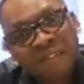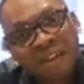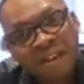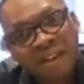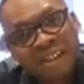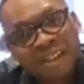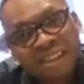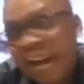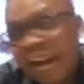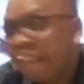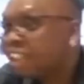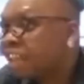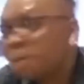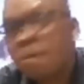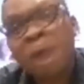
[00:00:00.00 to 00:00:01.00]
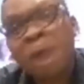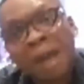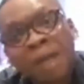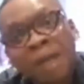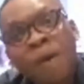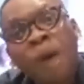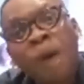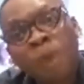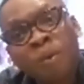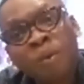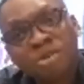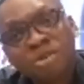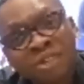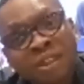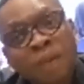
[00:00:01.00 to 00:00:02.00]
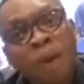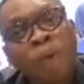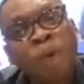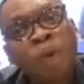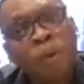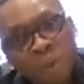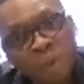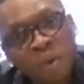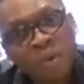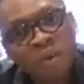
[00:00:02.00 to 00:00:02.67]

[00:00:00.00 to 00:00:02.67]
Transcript: San Jamuan Banwa warm, which is our warm woman.